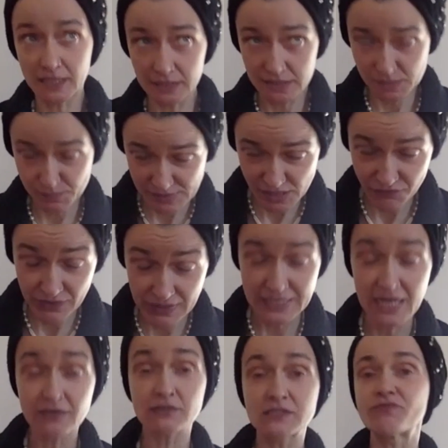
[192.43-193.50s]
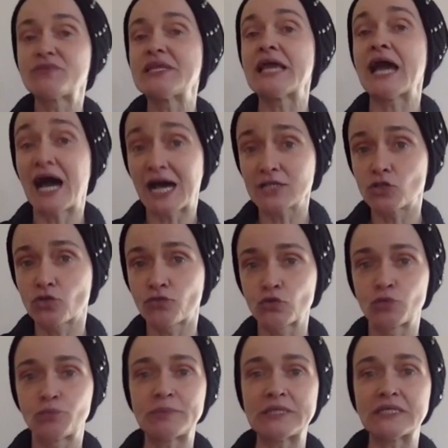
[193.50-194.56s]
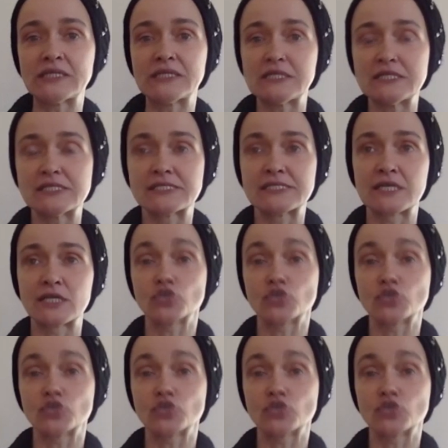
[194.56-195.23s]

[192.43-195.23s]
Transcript: specific narrative, the other would be this